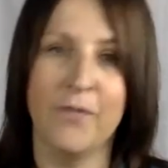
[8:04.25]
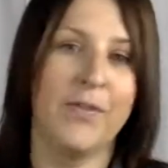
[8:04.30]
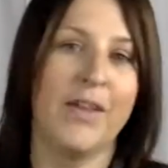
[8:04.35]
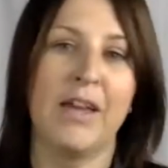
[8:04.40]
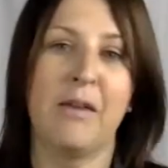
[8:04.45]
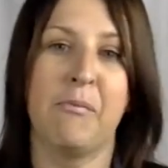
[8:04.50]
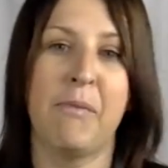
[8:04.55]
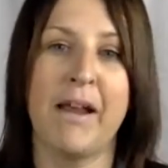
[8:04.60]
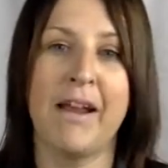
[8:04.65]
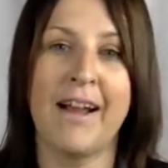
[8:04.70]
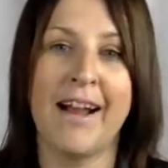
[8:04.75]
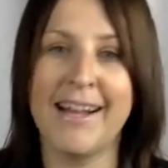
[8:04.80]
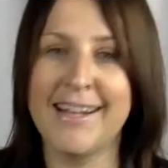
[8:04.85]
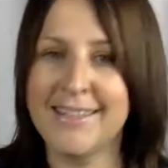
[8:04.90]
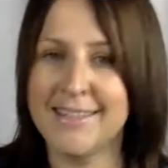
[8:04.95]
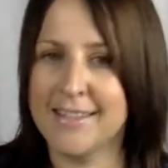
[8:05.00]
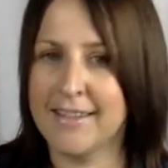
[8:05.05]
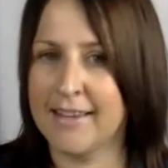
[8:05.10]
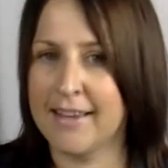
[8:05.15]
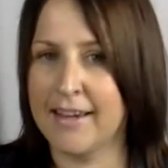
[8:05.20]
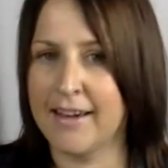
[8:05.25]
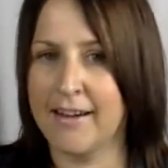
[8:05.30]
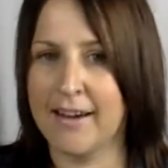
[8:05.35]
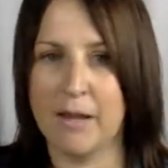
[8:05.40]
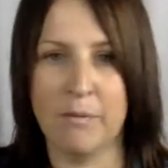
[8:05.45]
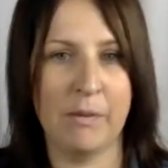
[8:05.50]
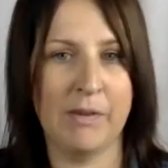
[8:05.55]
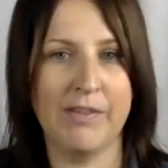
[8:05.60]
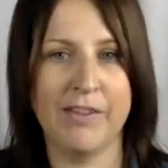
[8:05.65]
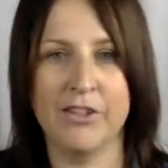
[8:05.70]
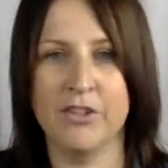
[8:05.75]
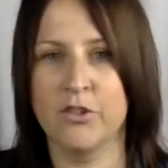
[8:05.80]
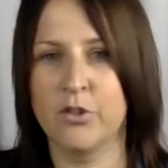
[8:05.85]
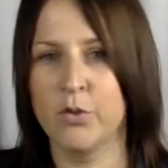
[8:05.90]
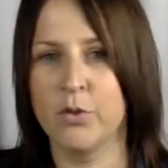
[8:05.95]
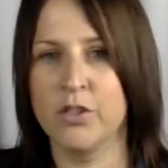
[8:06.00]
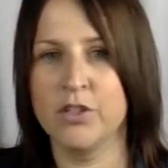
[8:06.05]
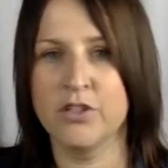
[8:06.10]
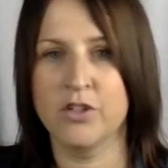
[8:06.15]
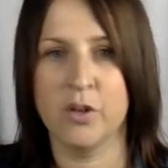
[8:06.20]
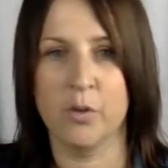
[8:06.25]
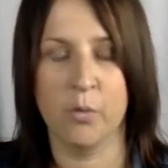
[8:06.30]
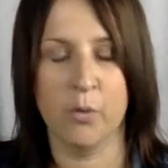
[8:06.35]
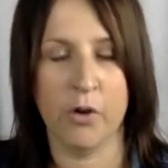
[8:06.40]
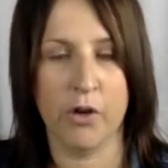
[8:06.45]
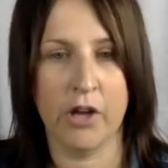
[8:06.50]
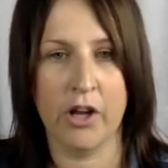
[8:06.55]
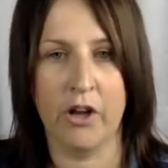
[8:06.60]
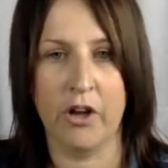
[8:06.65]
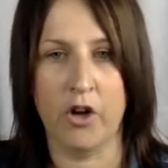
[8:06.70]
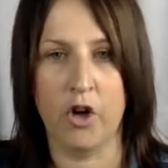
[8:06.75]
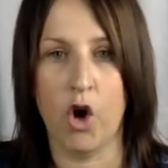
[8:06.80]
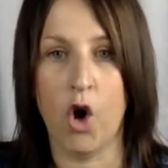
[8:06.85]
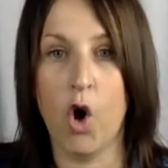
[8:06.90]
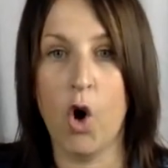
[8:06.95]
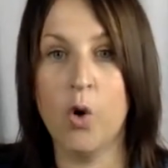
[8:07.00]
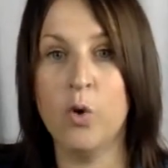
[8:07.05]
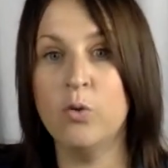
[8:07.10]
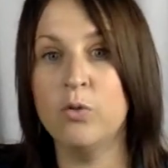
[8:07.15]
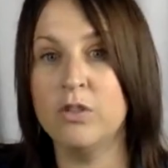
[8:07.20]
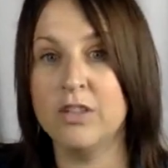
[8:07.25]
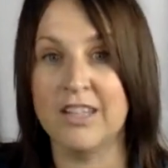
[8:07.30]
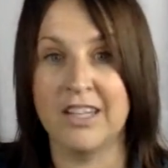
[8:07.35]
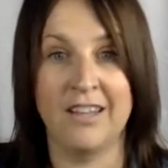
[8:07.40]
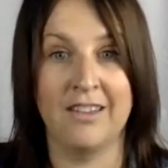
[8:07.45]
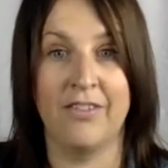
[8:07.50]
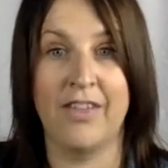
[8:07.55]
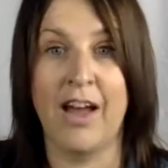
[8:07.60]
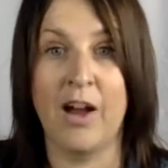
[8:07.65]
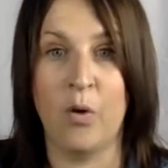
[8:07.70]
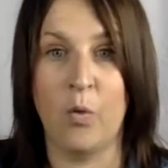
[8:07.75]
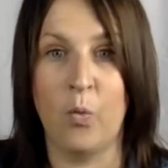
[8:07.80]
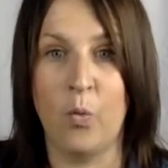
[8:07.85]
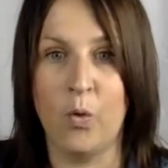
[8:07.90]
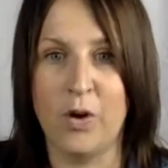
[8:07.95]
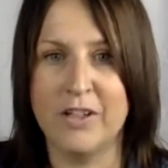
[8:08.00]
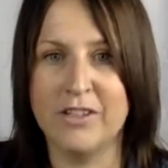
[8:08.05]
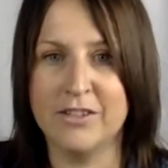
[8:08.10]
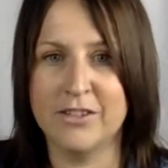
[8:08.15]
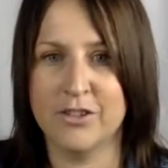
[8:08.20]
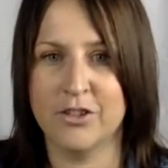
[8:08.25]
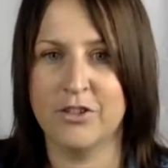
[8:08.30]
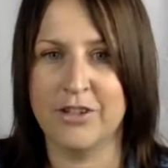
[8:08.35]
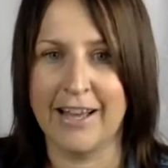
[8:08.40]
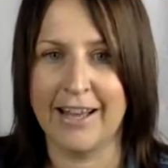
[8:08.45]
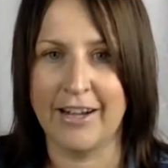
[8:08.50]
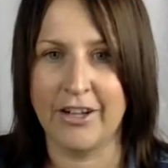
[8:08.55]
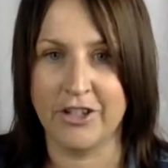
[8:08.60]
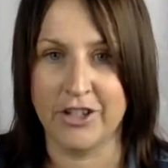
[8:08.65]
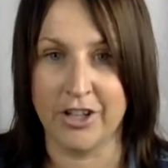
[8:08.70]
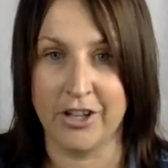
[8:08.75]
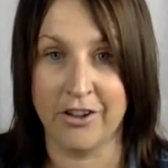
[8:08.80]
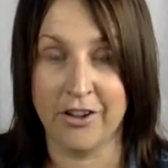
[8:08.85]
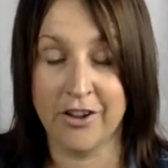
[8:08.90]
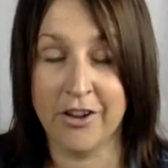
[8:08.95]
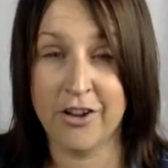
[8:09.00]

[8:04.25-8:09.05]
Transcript: And by isolated, I mean that students are working on only that one strategy.